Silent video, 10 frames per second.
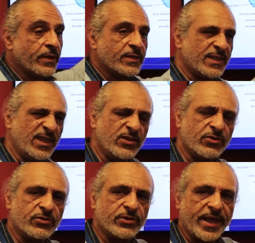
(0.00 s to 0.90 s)

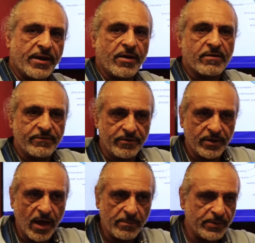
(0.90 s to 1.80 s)
seizures there are very
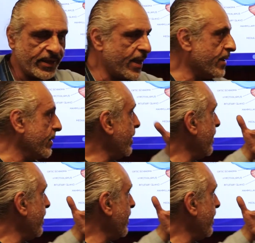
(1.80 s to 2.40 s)
complicated.